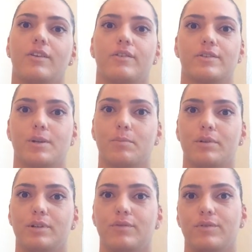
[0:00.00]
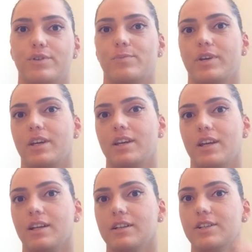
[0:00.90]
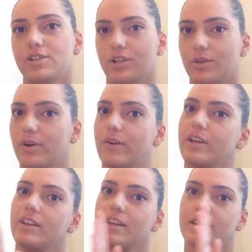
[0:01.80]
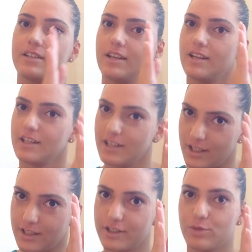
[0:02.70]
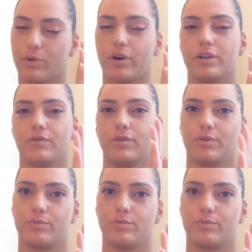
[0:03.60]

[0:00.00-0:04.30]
For example, if you're speaking English, you are in that English part of your